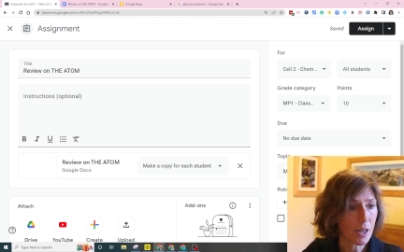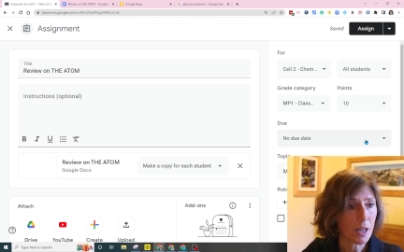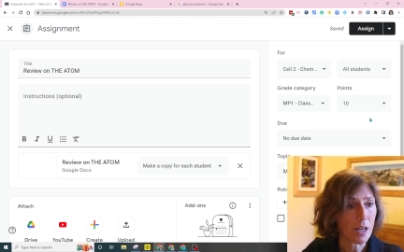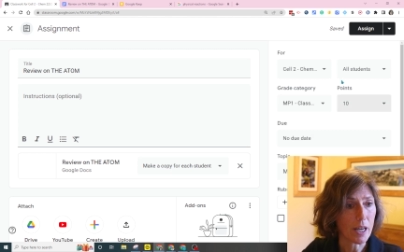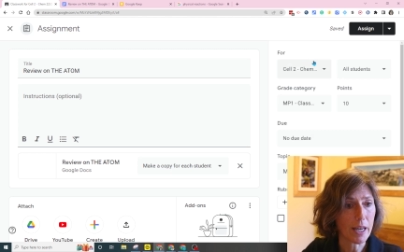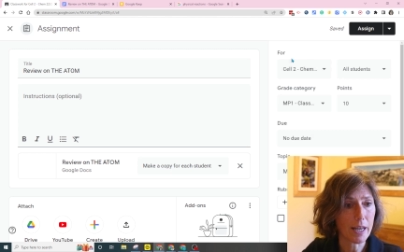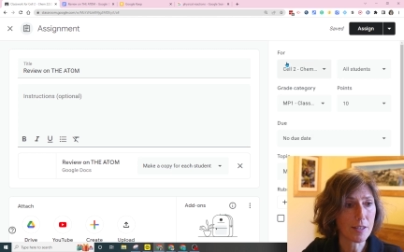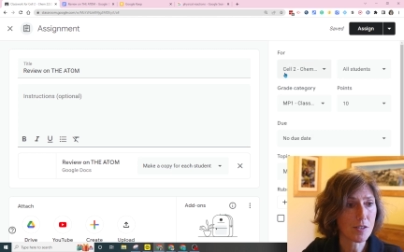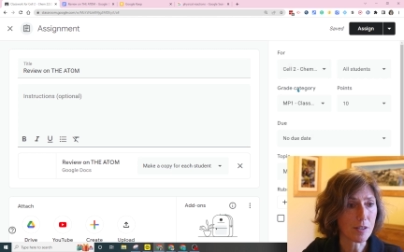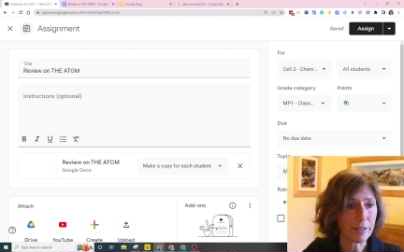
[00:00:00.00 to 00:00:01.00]

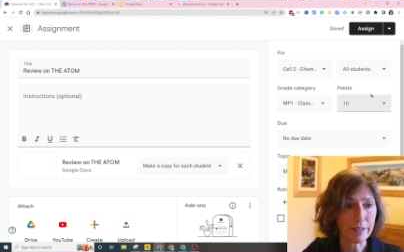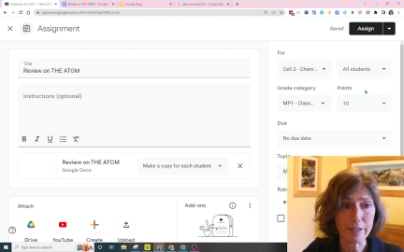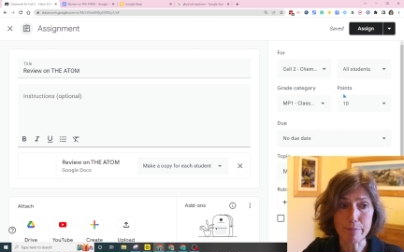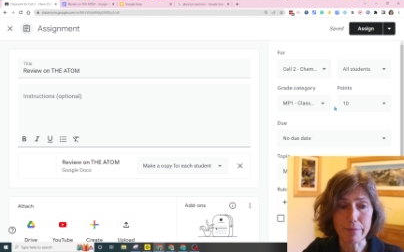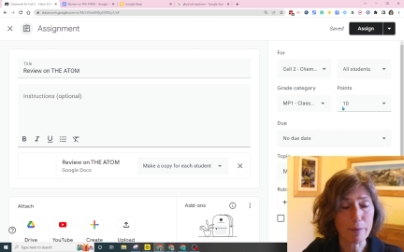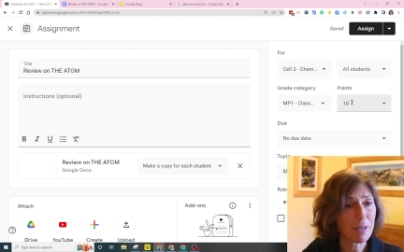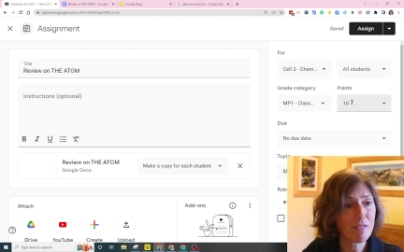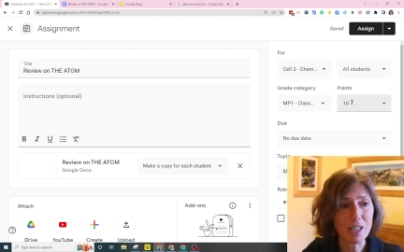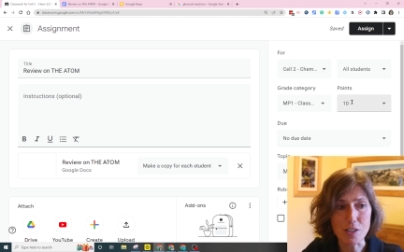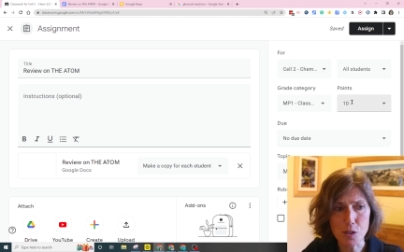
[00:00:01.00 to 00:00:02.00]
And um, I'm
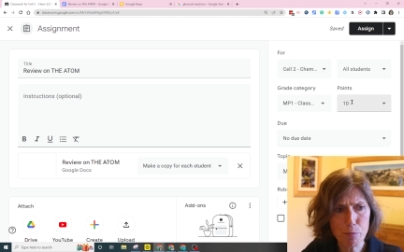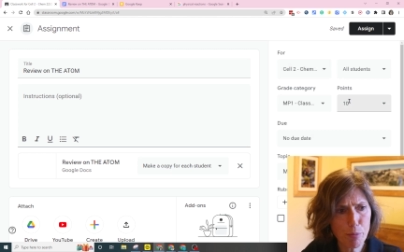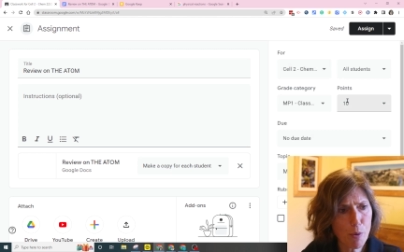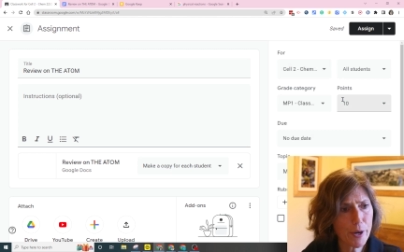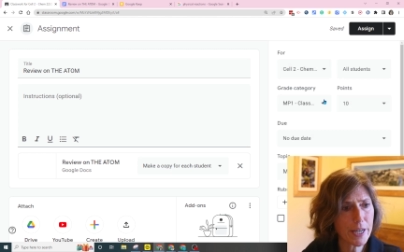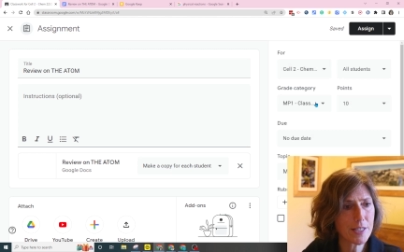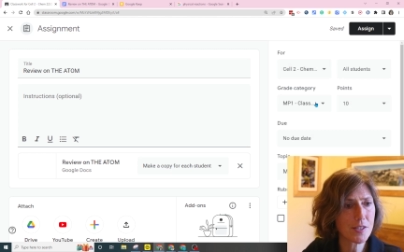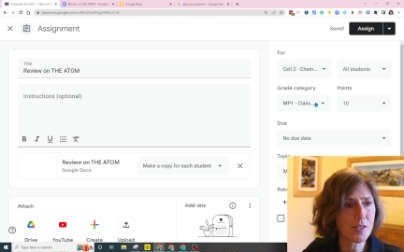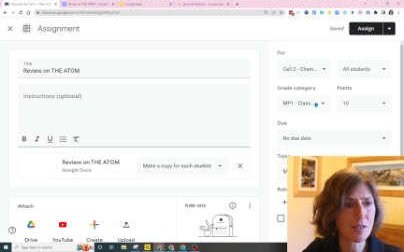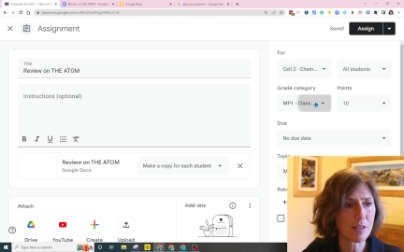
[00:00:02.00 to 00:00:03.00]
giving it some
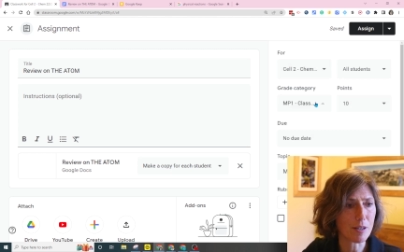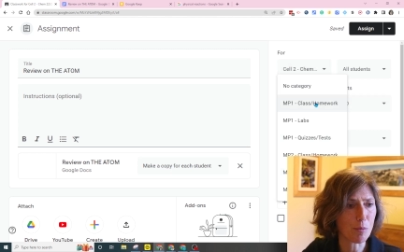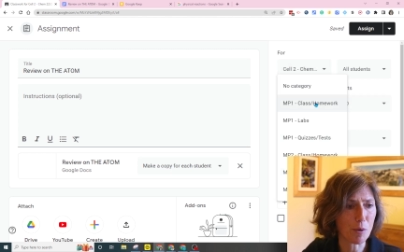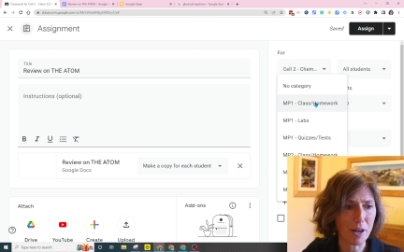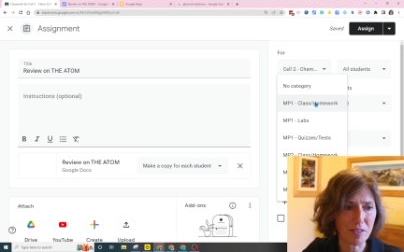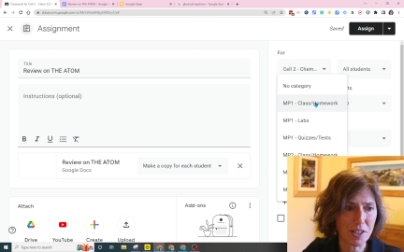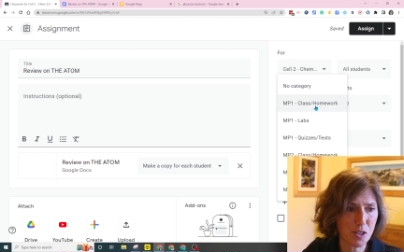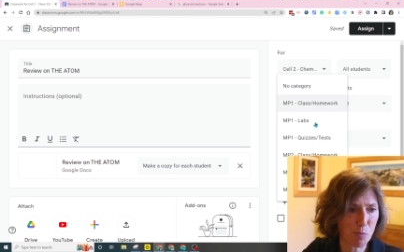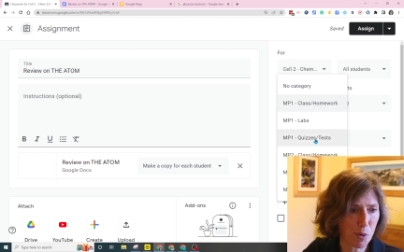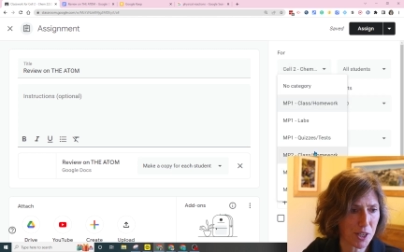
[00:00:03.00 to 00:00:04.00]
points. Uh, we're at this
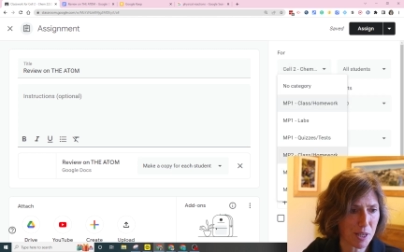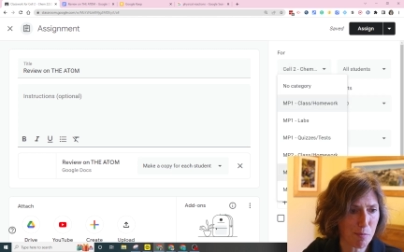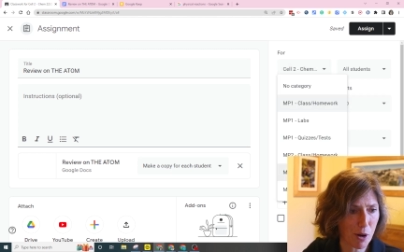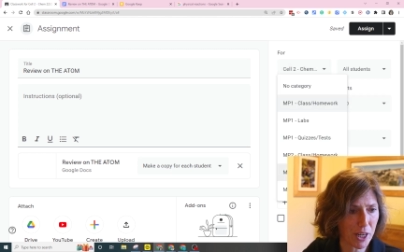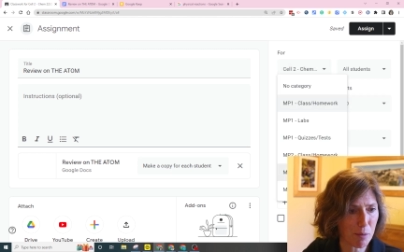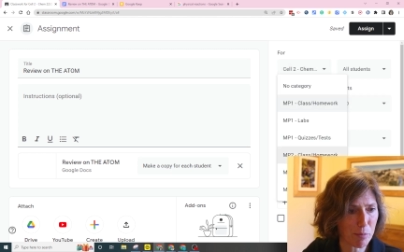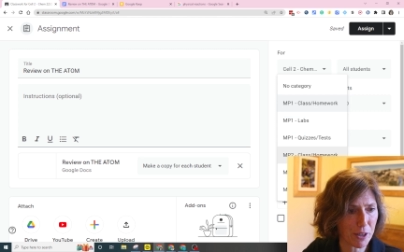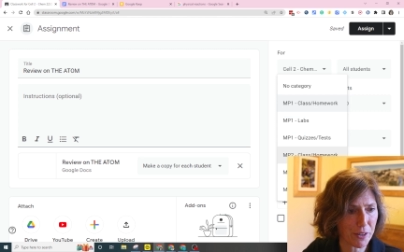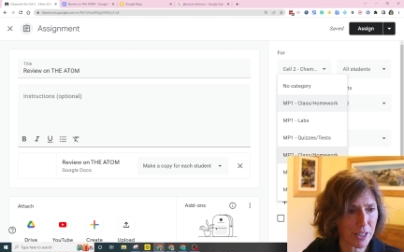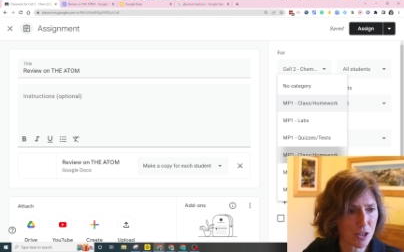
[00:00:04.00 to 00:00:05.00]
point in marking
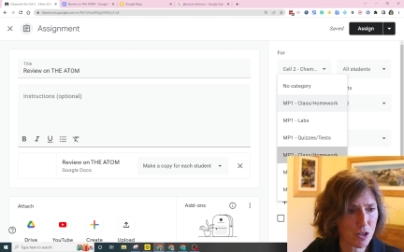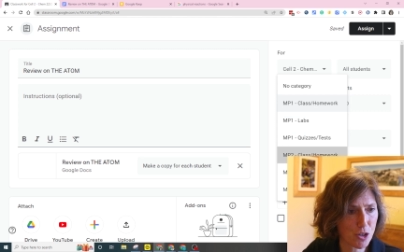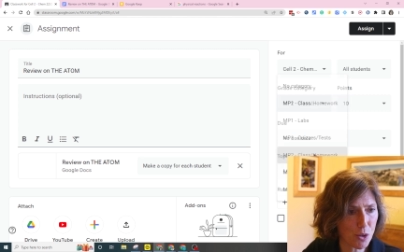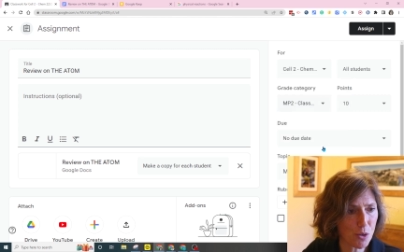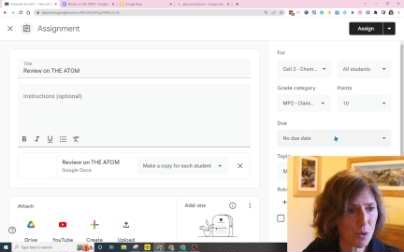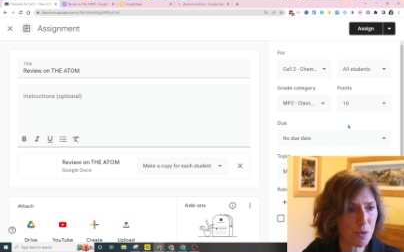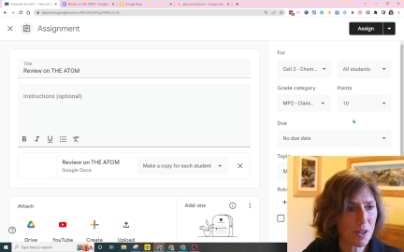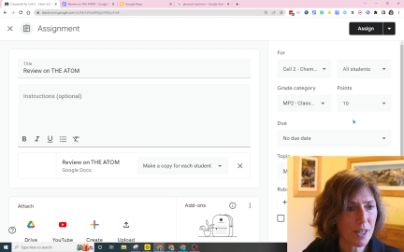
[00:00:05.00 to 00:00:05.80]
period two.